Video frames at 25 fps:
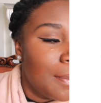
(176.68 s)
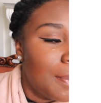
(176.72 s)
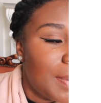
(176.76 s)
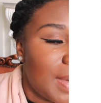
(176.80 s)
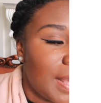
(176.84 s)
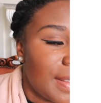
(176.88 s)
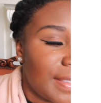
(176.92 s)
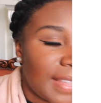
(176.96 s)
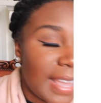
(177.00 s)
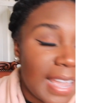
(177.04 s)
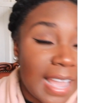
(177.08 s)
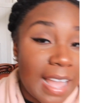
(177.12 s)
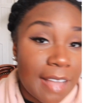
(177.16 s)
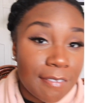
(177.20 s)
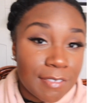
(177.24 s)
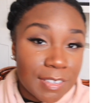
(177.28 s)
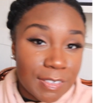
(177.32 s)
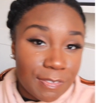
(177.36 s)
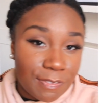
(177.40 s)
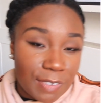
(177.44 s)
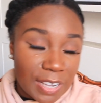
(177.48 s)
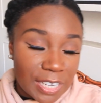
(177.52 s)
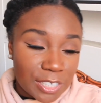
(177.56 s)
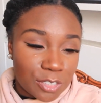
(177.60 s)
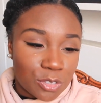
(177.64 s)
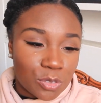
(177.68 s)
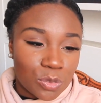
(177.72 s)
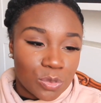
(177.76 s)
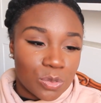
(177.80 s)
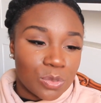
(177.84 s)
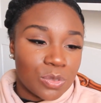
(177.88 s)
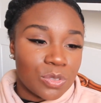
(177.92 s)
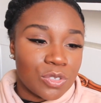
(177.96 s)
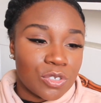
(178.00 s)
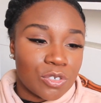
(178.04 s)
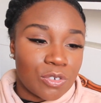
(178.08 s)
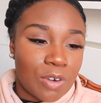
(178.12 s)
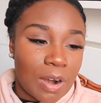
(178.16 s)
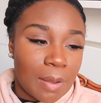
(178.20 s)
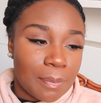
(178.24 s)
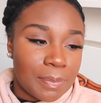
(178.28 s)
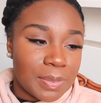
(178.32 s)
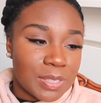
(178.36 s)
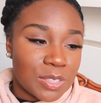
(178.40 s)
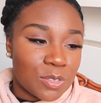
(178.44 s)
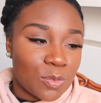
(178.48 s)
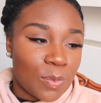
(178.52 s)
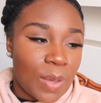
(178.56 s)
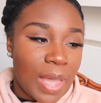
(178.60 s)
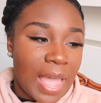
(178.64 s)
but they have a facial
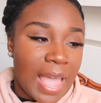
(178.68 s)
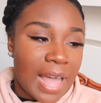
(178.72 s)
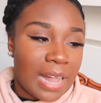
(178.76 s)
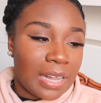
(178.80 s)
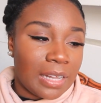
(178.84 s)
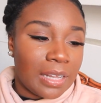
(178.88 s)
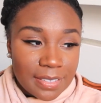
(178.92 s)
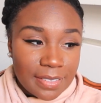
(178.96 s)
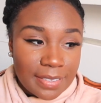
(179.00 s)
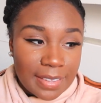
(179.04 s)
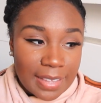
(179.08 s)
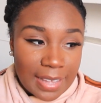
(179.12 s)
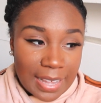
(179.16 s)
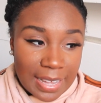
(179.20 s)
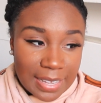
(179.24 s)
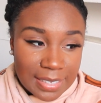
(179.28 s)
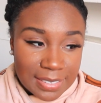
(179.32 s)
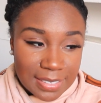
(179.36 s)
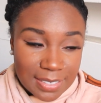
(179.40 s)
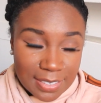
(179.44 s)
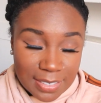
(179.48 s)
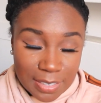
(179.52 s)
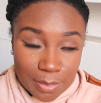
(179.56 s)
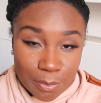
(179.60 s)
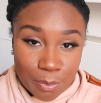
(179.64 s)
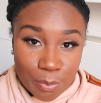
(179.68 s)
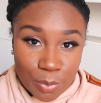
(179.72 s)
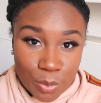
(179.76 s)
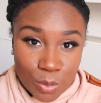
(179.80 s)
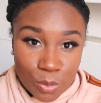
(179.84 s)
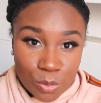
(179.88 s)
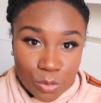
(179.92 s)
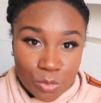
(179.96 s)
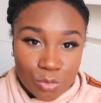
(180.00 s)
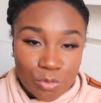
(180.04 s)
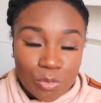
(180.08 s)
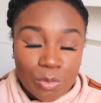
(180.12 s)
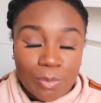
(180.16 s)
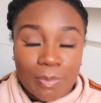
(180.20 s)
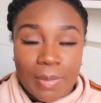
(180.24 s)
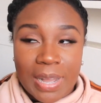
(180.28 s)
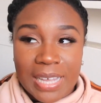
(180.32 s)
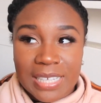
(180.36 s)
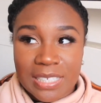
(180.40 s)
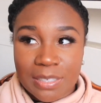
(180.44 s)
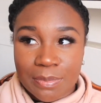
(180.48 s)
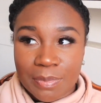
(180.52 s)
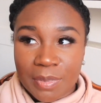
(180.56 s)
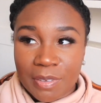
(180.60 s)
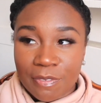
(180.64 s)
scrub as well. That simple
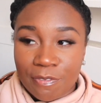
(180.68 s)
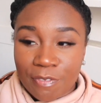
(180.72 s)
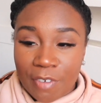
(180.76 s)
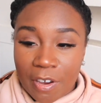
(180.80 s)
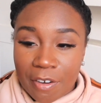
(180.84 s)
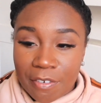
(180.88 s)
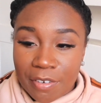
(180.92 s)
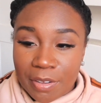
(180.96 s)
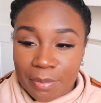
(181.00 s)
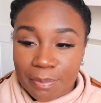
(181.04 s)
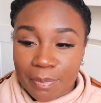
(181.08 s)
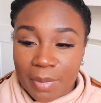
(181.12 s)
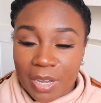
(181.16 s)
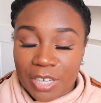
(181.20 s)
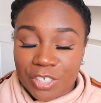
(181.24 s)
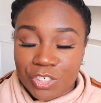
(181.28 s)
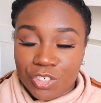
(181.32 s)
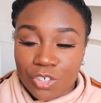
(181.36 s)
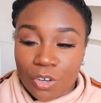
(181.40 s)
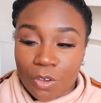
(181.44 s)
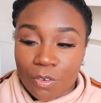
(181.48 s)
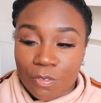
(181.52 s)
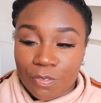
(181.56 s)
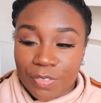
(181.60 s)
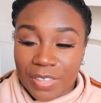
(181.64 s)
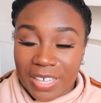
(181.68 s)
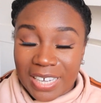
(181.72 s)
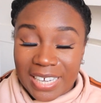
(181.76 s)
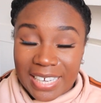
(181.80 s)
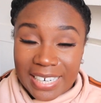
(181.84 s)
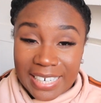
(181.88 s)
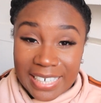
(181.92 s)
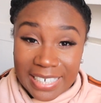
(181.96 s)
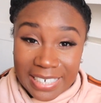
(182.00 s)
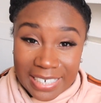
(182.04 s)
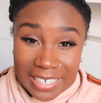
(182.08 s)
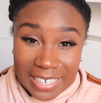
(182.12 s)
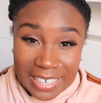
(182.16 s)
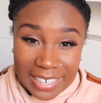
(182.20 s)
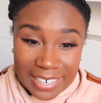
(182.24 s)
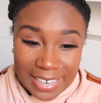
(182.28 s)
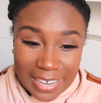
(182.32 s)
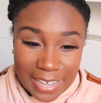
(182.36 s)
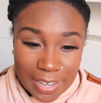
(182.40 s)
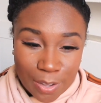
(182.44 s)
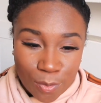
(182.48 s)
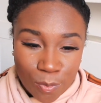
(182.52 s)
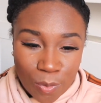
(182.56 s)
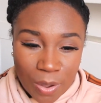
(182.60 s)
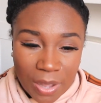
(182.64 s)
reminds me very much of the Clean and
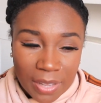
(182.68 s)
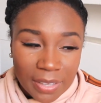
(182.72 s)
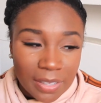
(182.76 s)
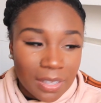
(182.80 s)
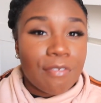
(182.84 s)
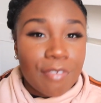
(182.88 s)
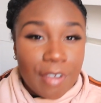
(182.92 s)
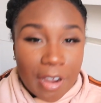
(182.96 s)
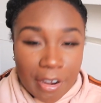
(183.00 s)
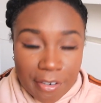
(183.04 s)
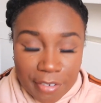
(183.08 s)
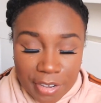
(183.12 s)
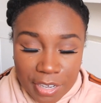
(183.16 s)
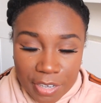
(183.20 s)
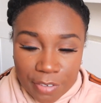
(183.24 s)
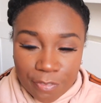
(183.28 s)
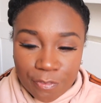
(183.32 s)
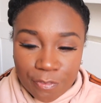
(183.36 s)
Clear one. Very